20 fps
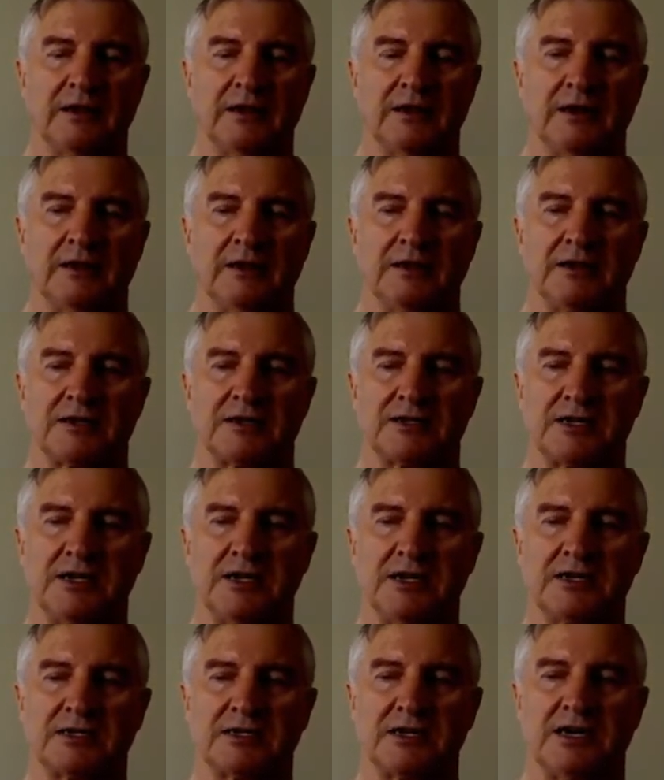The
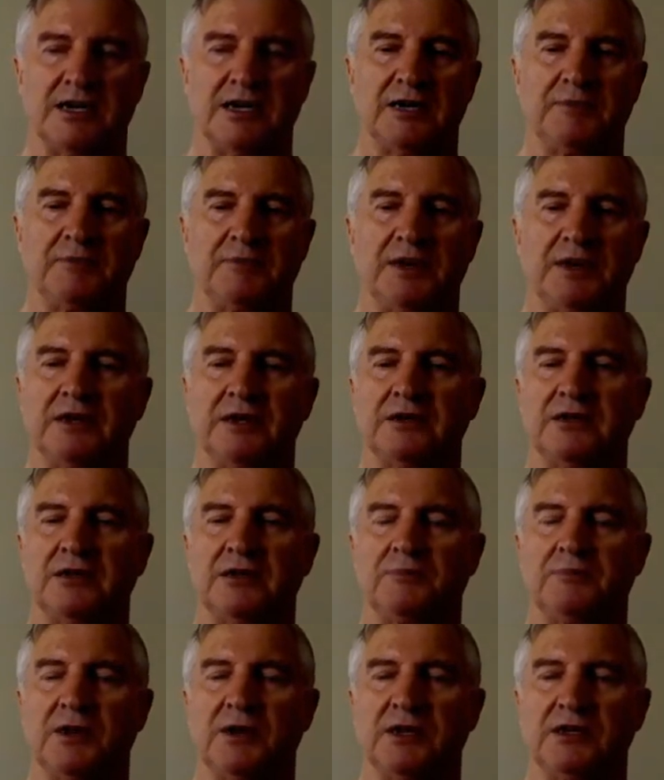seas are being
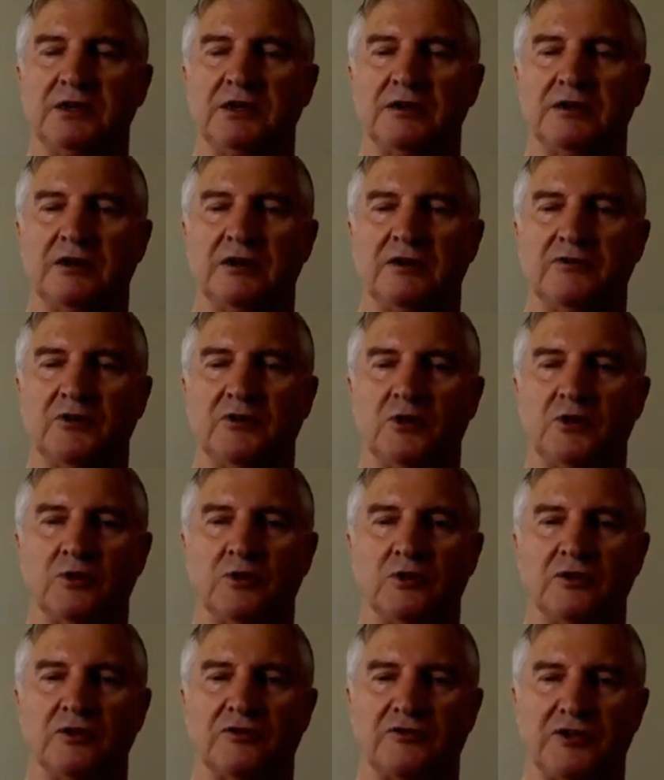depleted of all
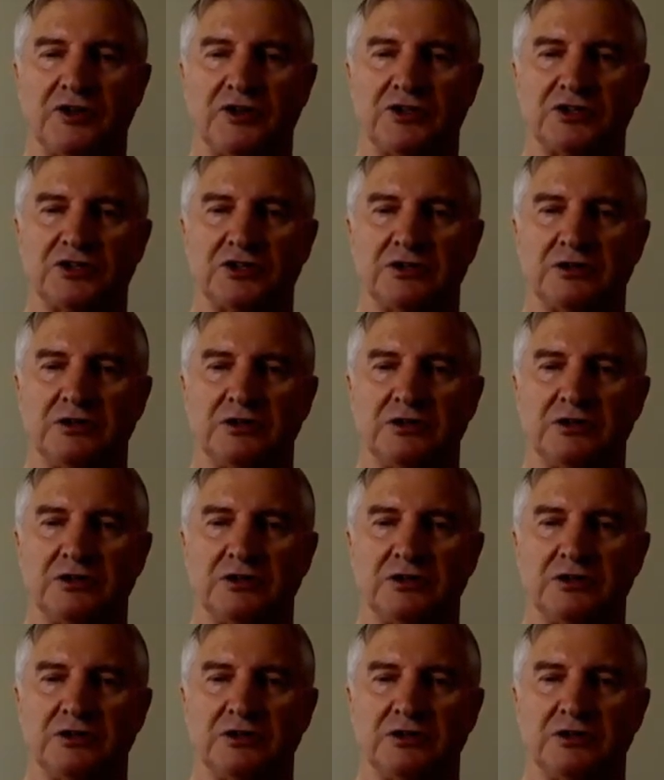the fish.